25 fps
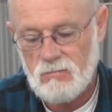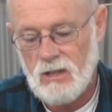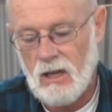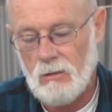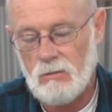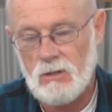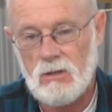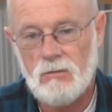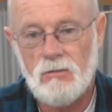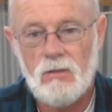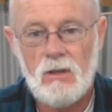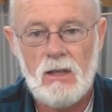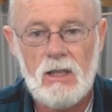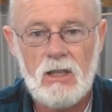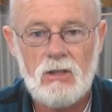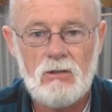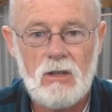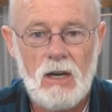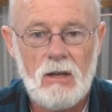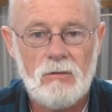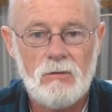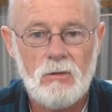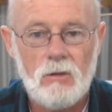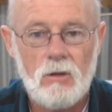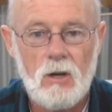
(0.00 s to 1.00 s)
That was a fairly
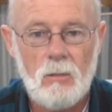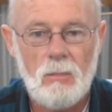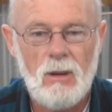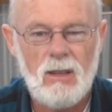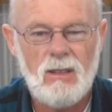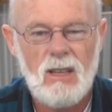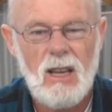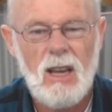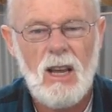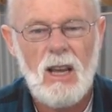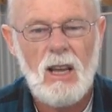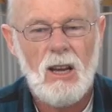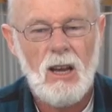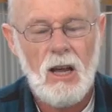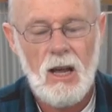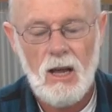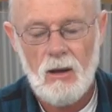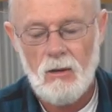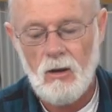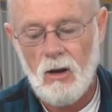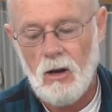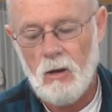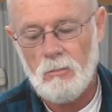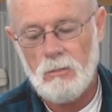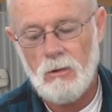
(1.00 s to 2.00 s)
straightforward
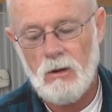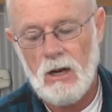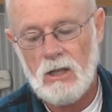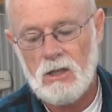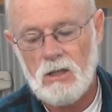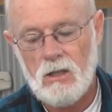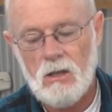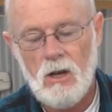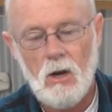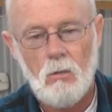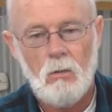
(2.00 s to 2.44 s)
operation.